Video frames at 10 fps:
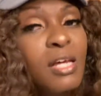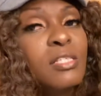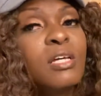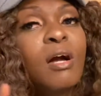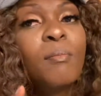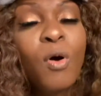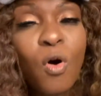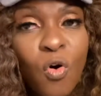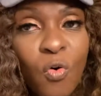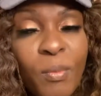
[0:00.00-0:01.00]
to come
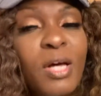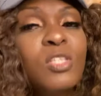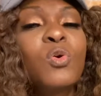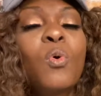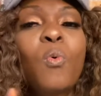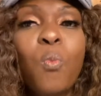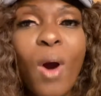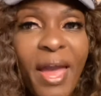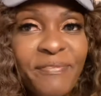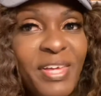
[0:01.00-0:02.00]
home to a
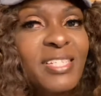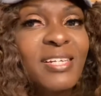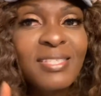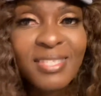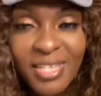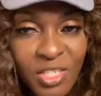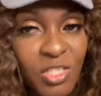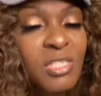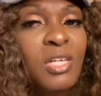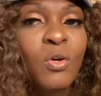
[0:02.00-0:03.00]
wife that's
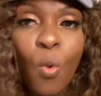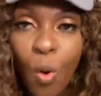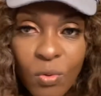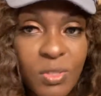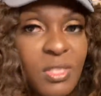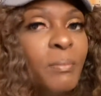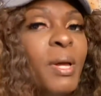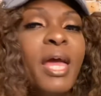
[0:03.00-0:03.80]
contentious and quarrelsome